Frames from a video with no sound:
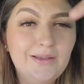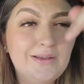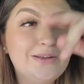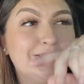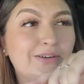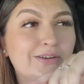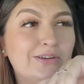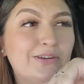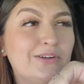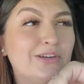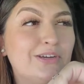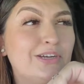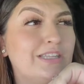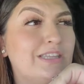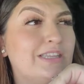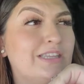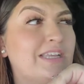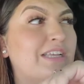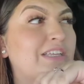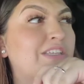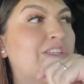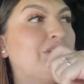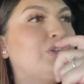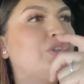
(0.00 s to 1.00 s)
cook or
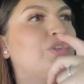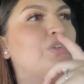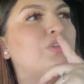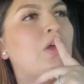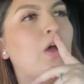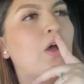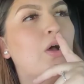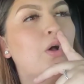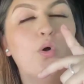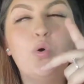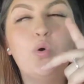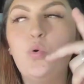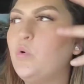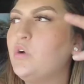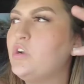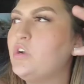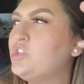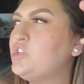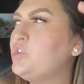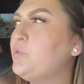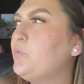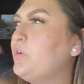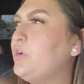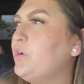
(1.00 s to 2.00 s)
anything. So where
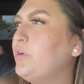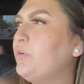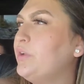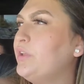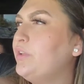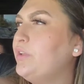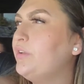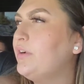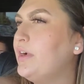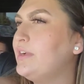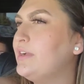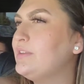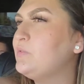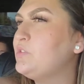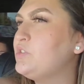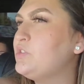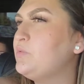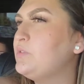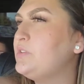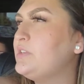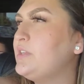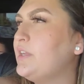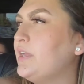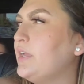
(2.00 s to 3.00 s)
should we go eat, you guys? What
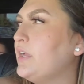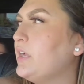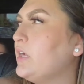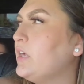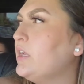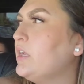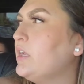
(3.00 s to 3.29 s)
should we take?